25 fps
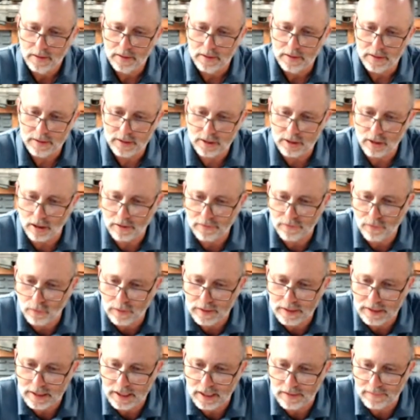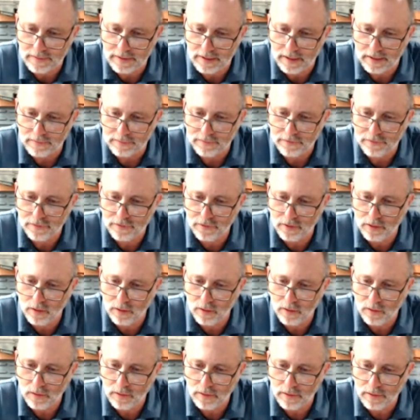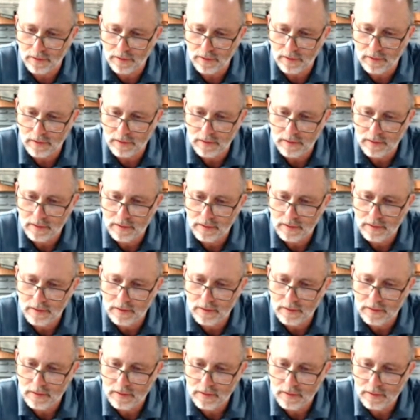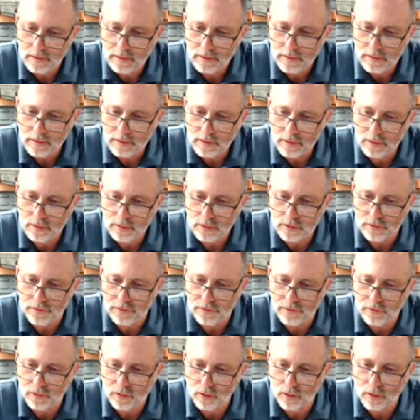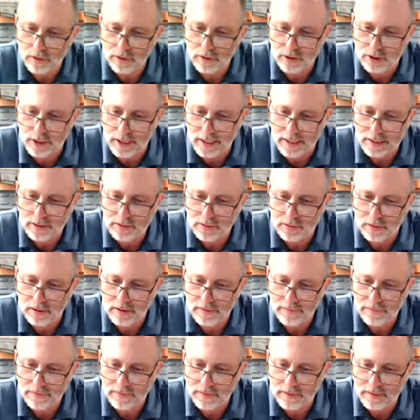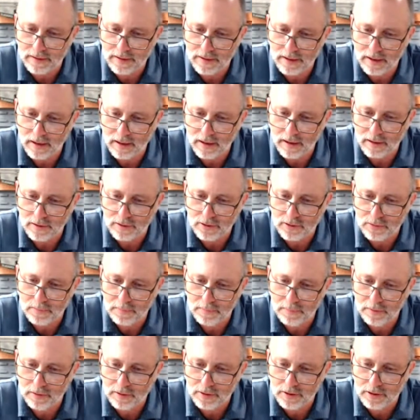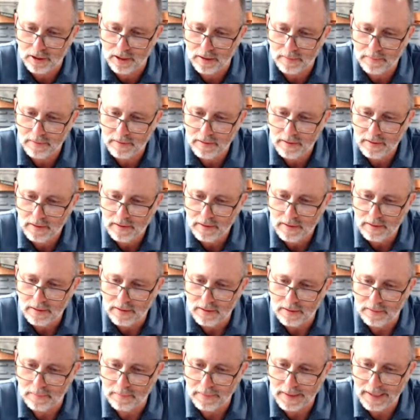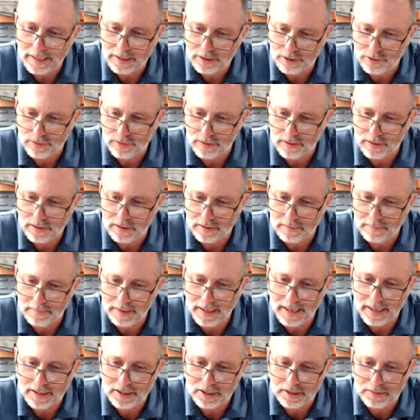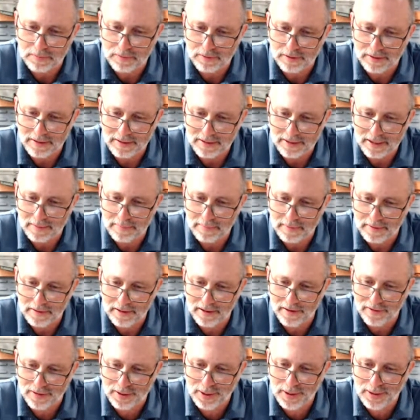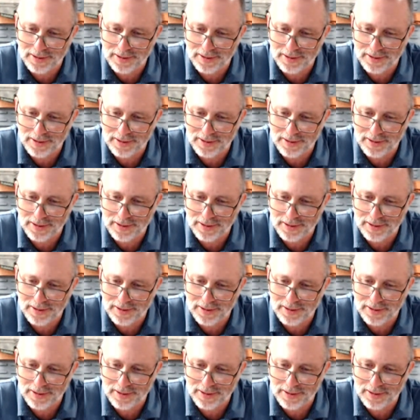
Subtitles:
Installing 47 on floor. Use a floor jack to lift the car to push up the mattress and box springs up enough to